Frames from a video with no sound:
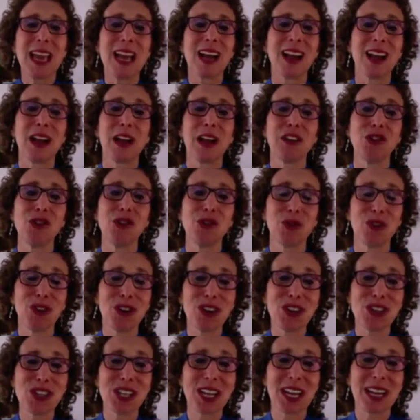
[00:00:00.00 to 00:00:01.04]
Uh,
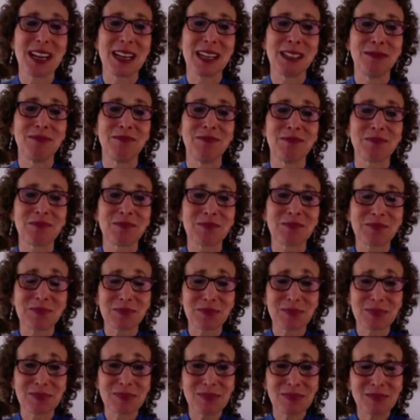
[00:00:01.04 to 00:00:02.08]
George um,
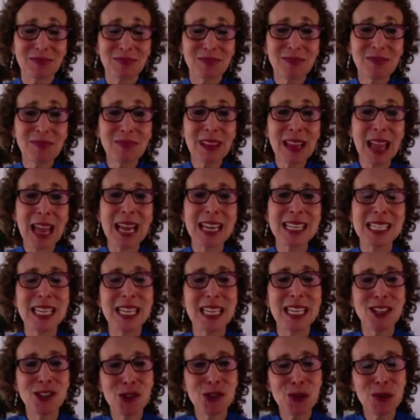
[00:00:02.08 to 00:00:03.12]
has a
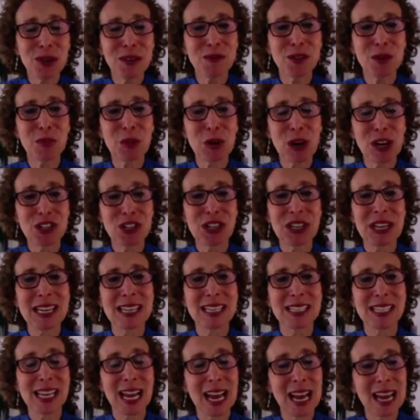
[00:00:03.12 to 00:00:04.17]
history of depression and
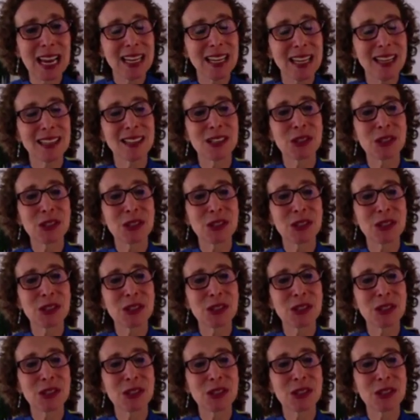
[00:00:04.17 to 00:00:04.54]
anxiety,